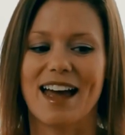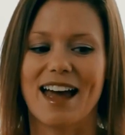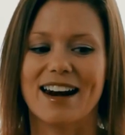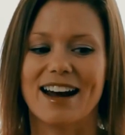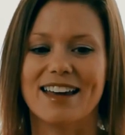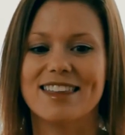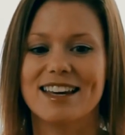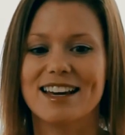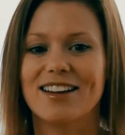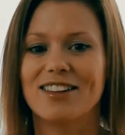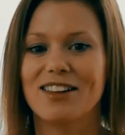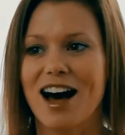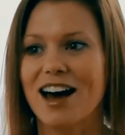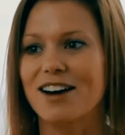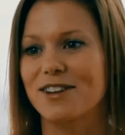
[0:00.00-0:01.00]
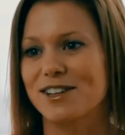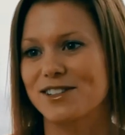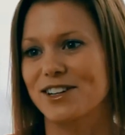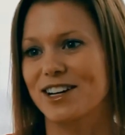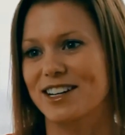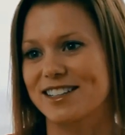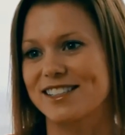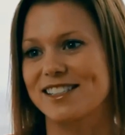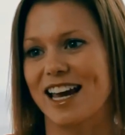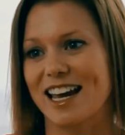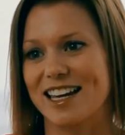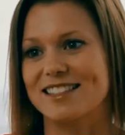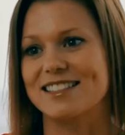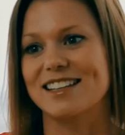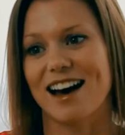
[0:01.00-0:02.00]
I think a lot of us are going to stay
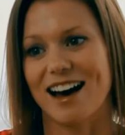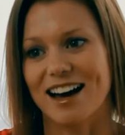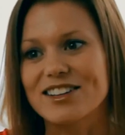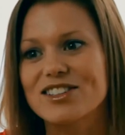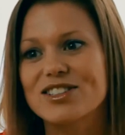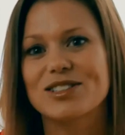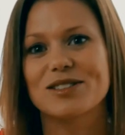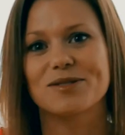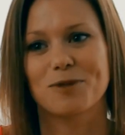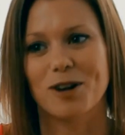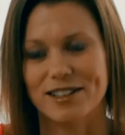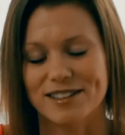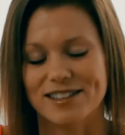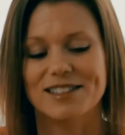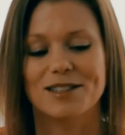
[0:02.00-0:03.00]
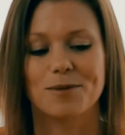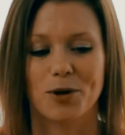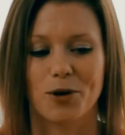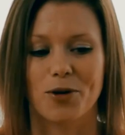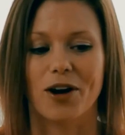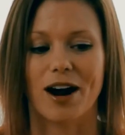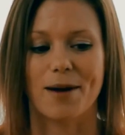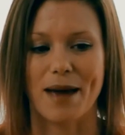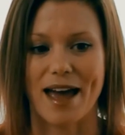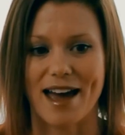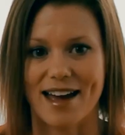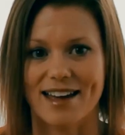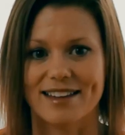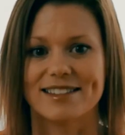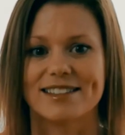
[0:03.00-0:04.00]
in touch once the program
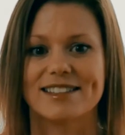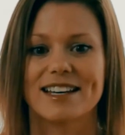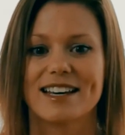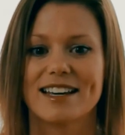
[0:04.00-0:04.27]
ends,